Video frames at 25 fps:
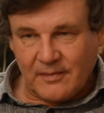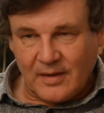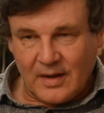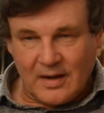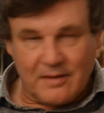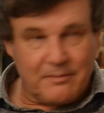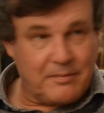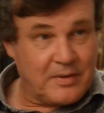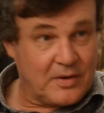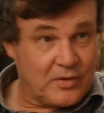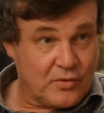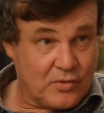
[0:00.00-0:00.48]

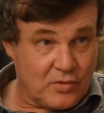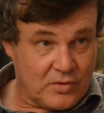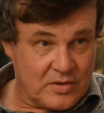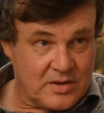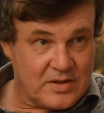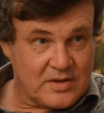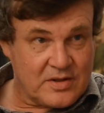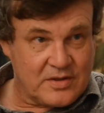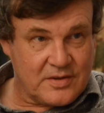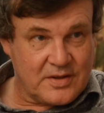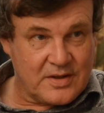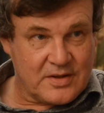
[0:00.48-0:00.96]
have been drawn
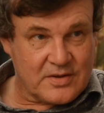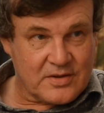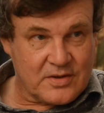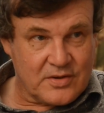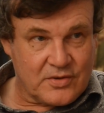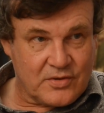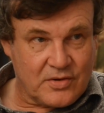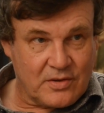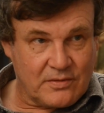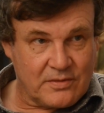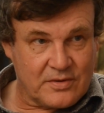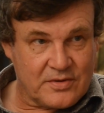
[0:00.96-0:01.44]
into these
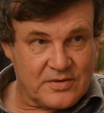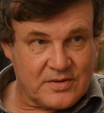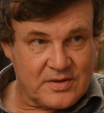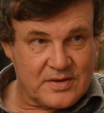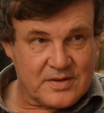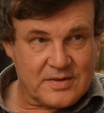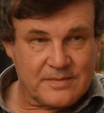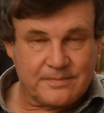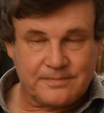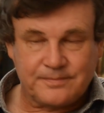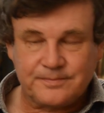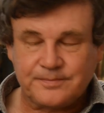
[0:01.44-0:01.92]

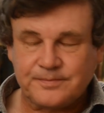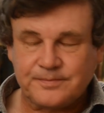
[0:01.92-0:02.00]
controversies.